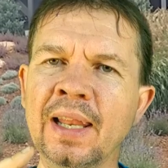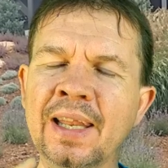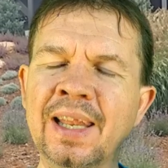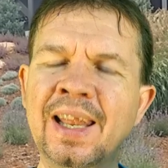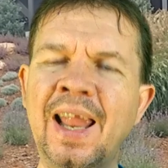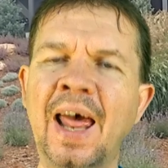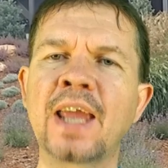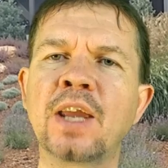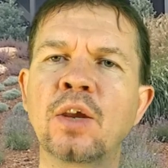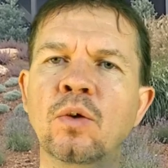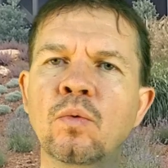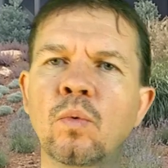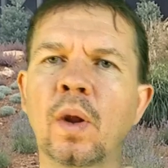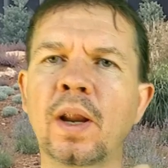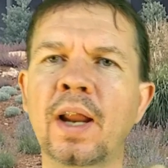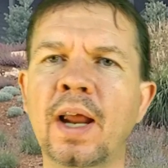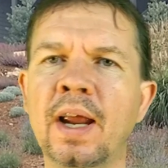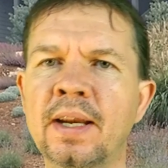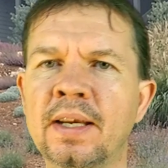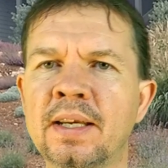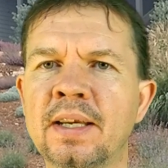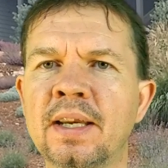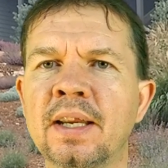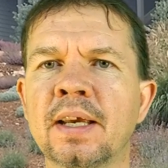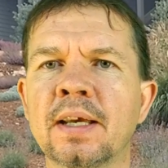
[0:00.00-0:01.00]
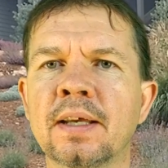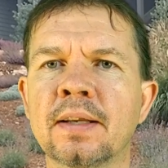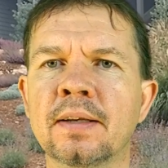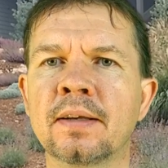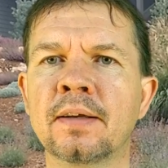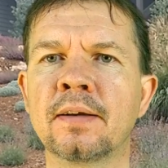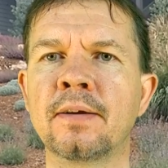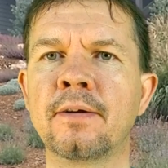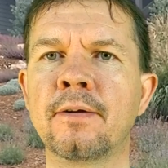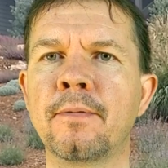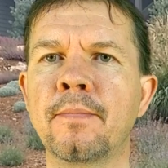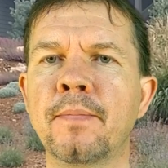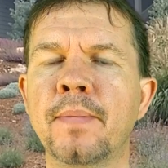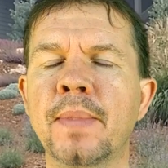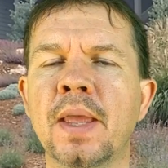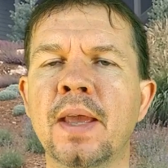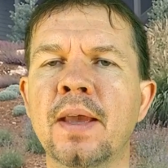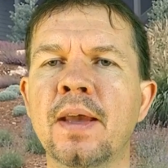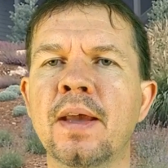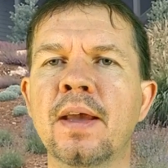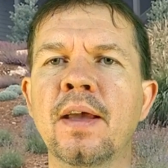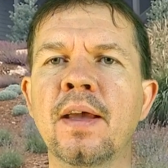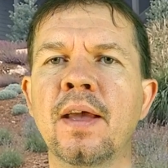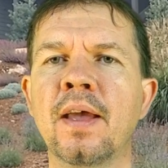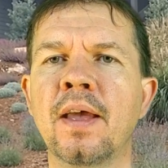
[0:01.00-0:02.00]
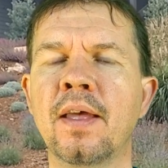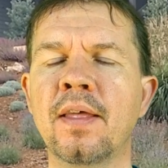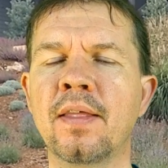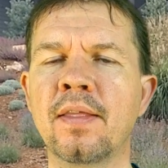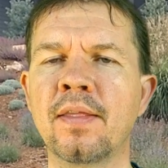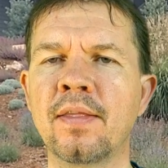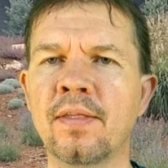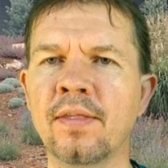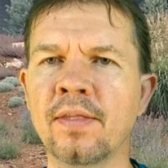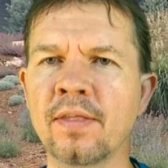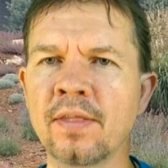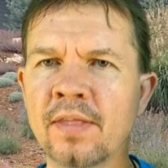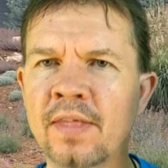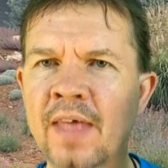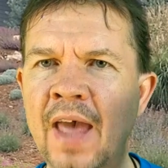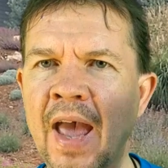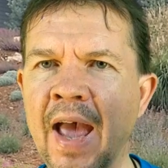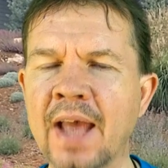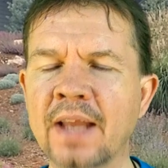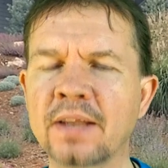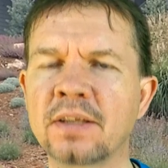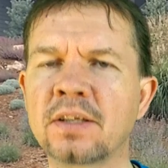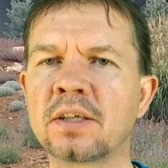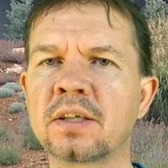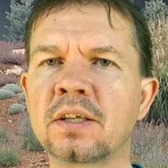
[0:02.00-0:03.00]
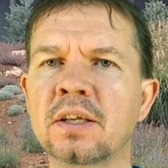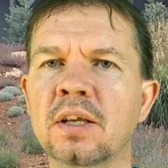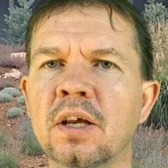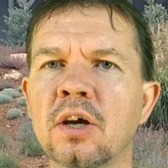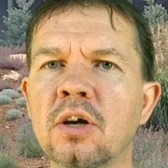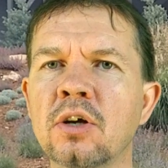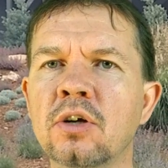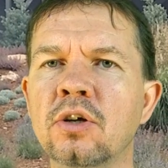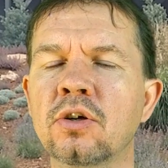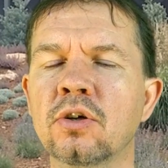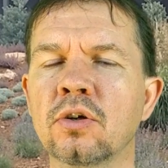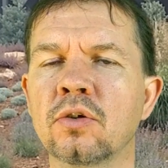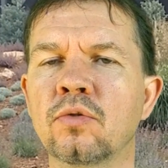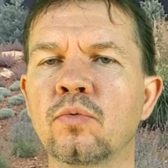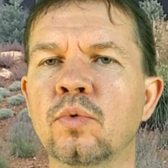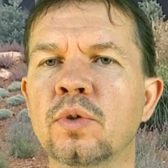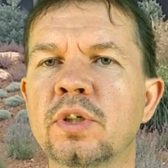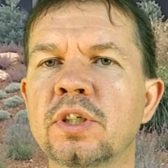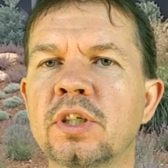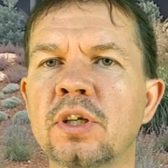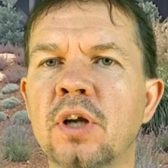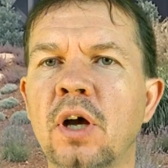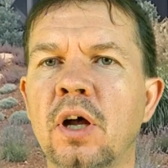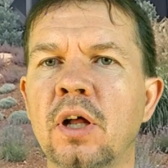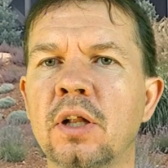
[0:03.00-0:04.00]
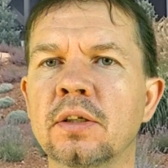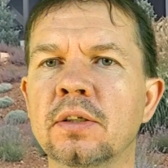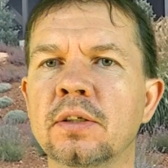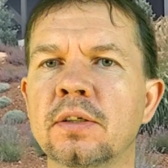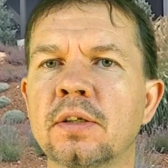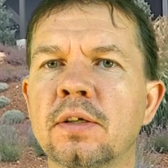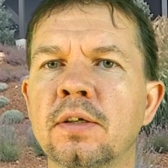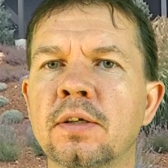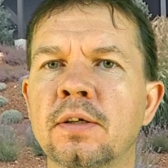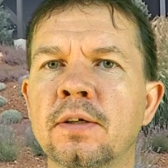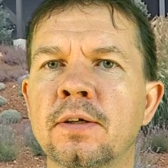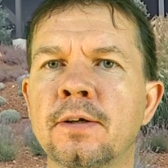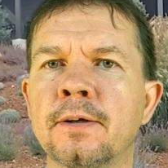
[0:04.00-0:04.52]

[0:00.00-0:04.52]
like what I did. That's a good result.